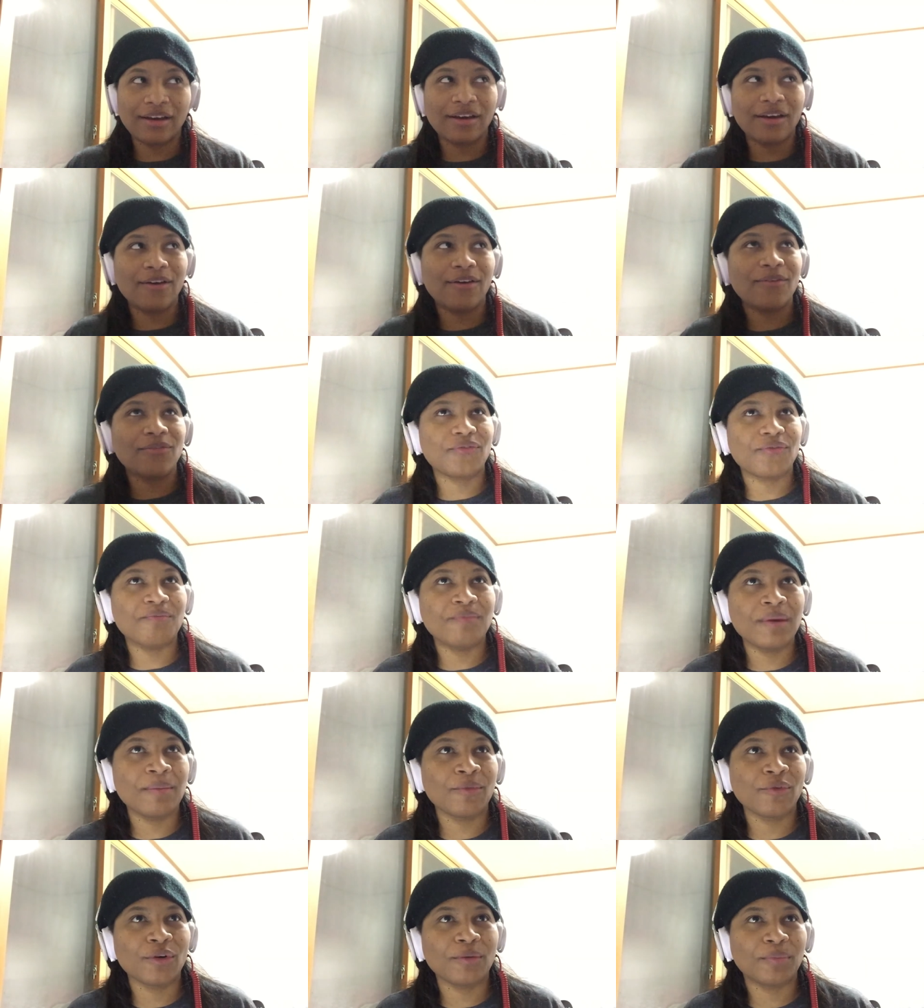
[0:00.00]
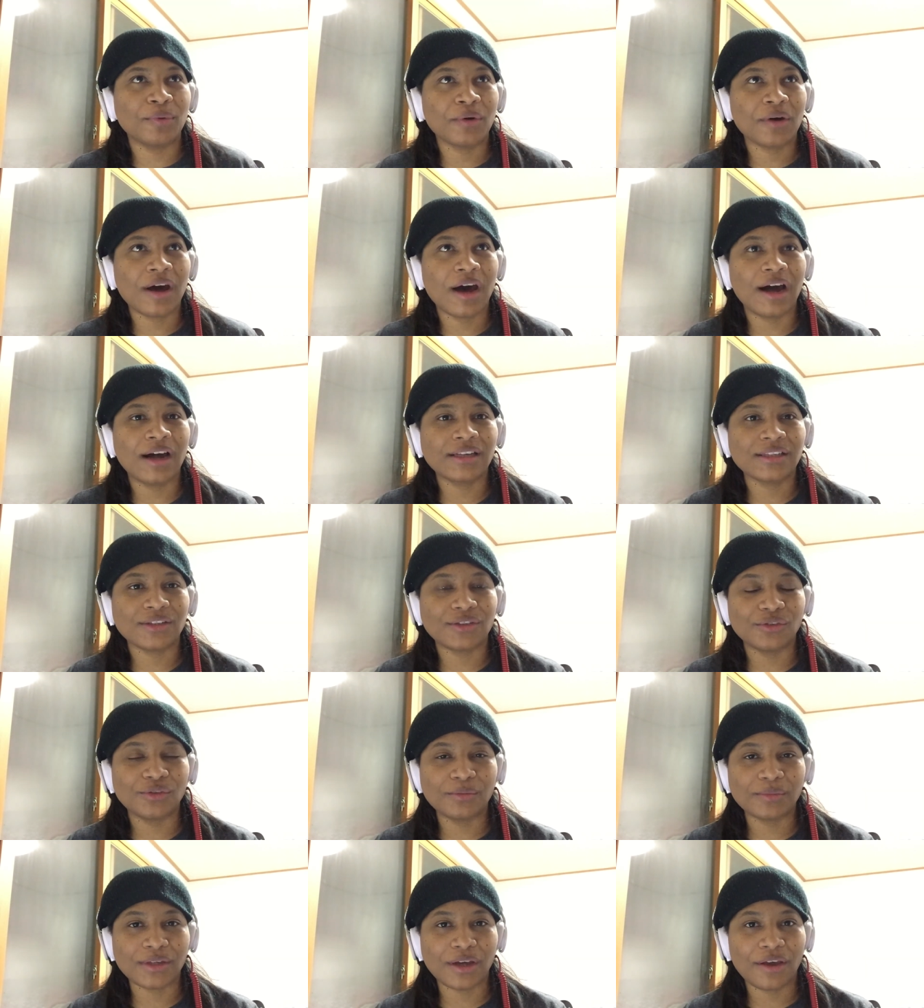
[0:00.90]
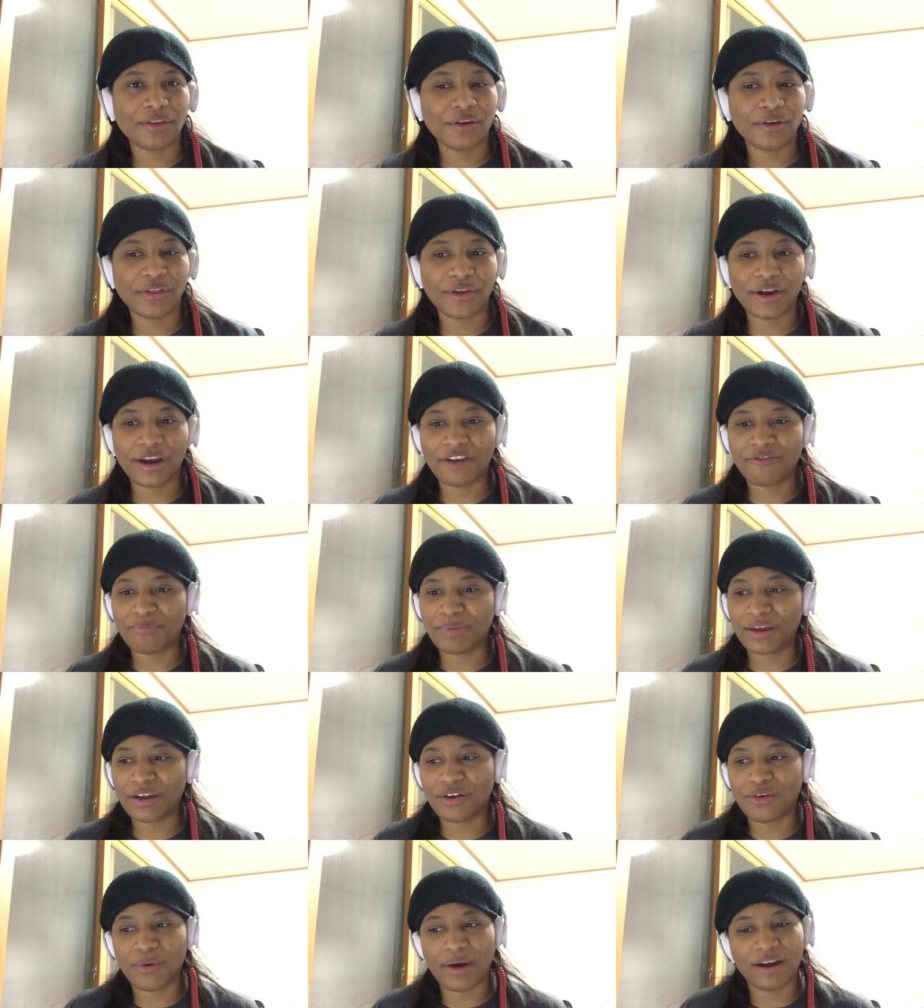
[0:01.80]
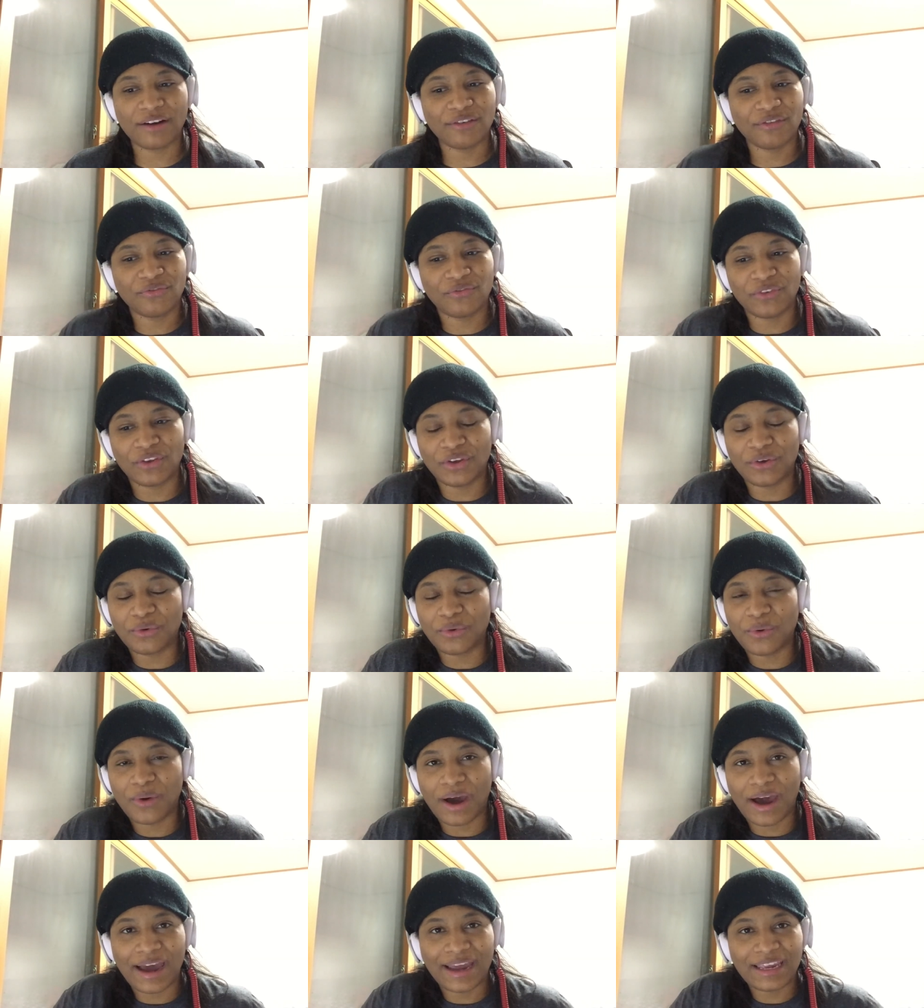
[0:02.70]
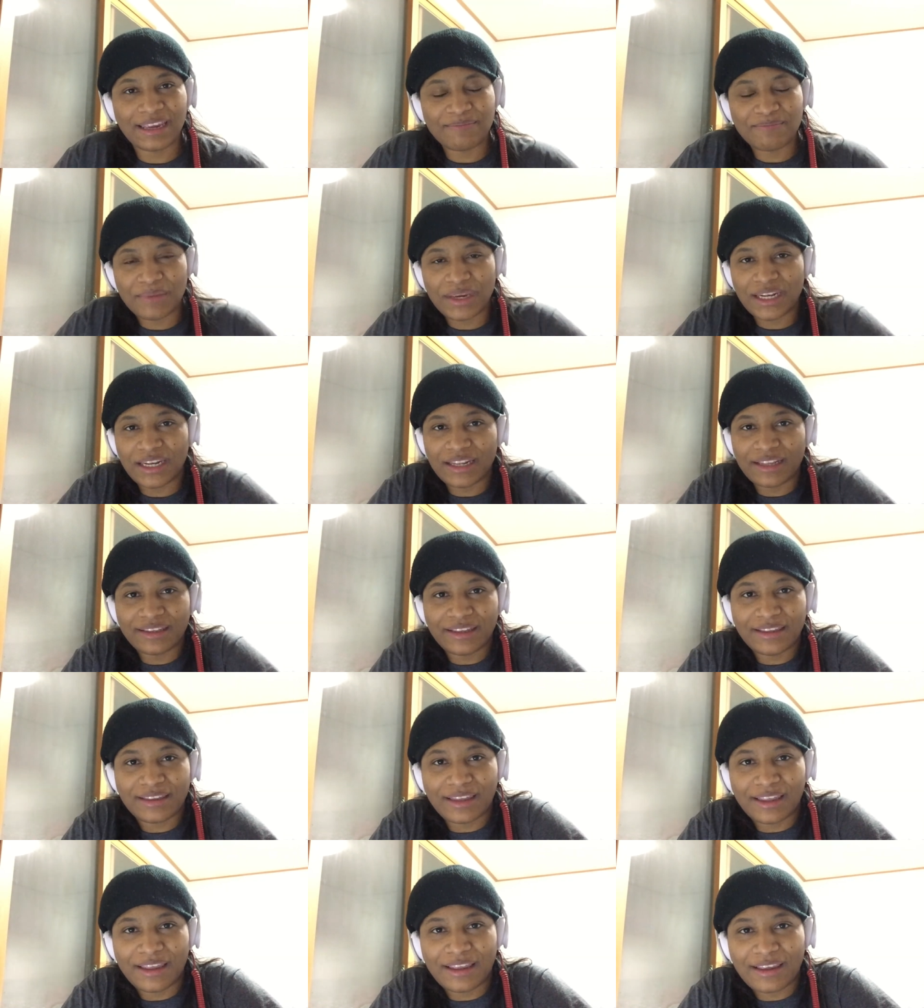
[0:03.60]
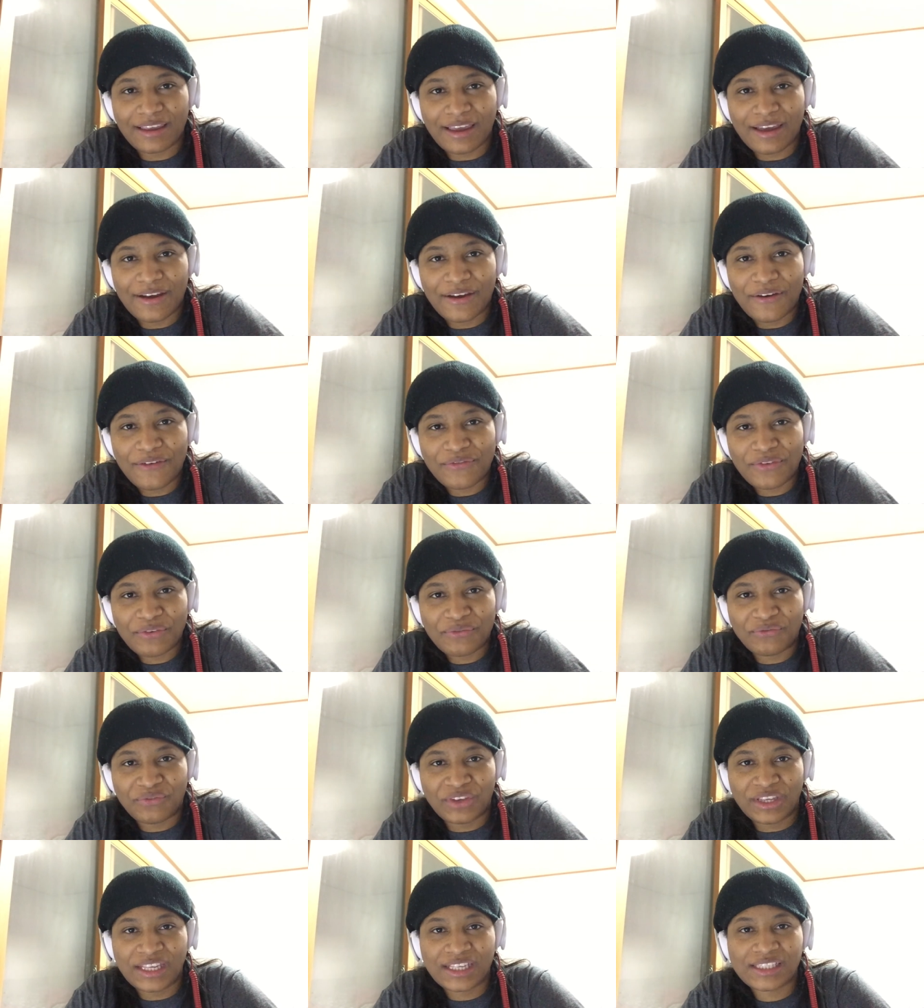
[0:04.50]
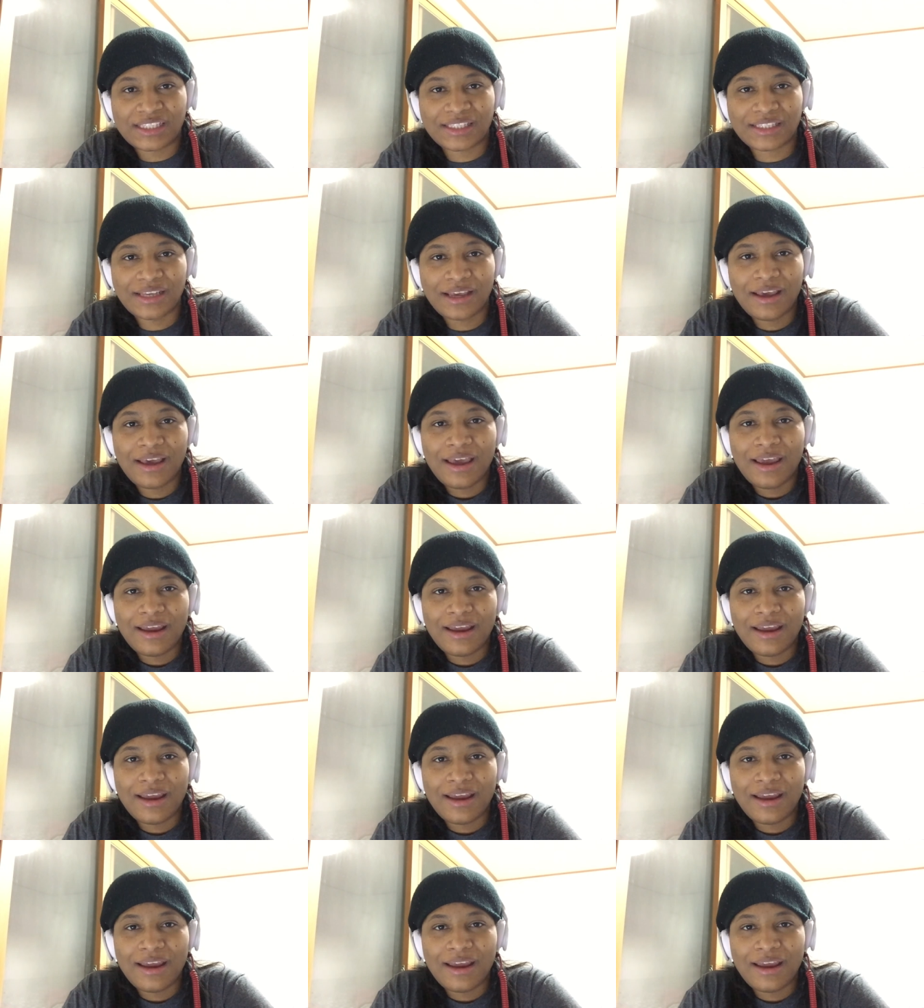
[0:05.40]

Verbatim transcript: of memorable costumes, although there have been quite a few, I immediately think of VIXX.